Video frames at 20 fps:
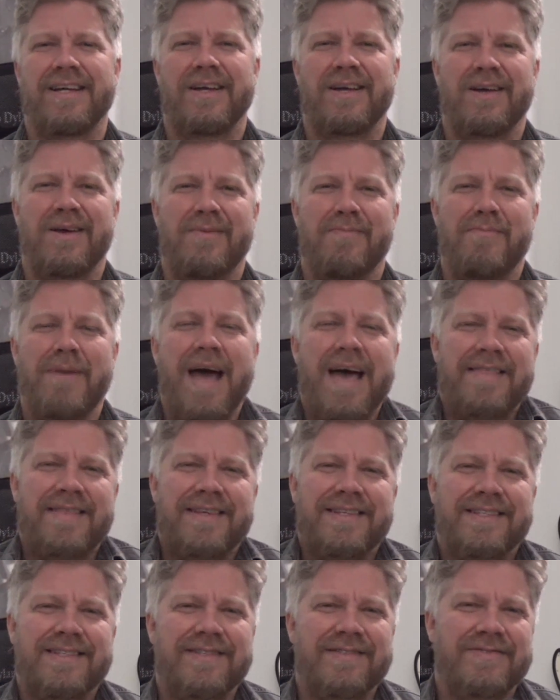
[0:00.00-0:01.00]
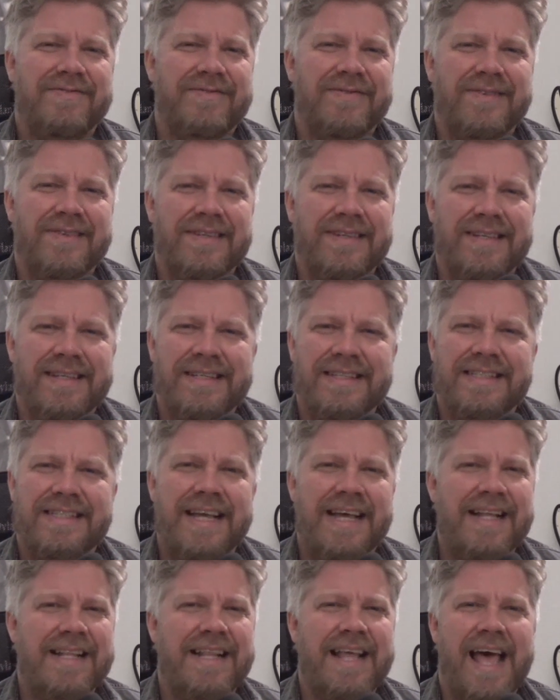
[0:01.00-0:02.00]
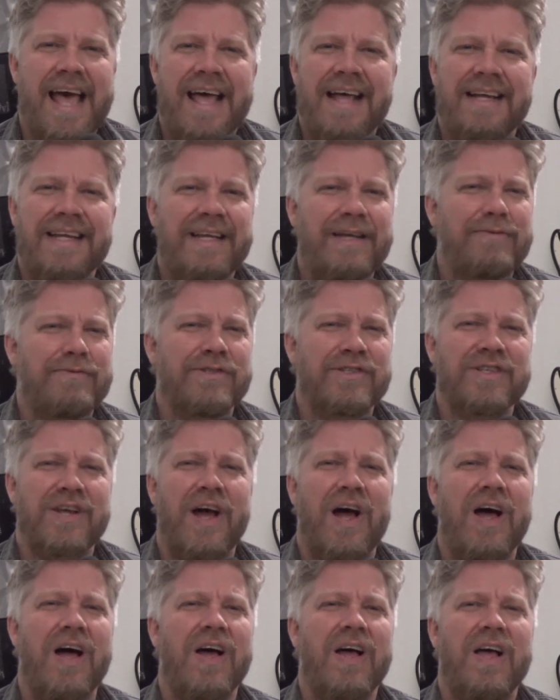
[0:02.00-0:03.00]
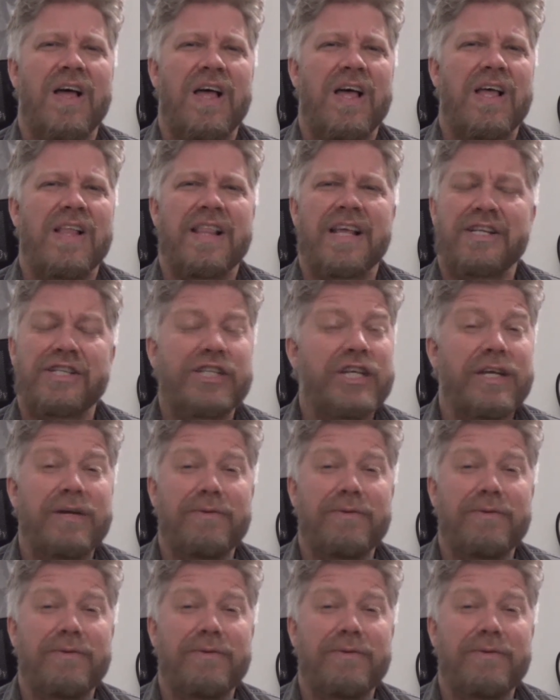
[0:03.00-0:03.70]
Mathis said that she was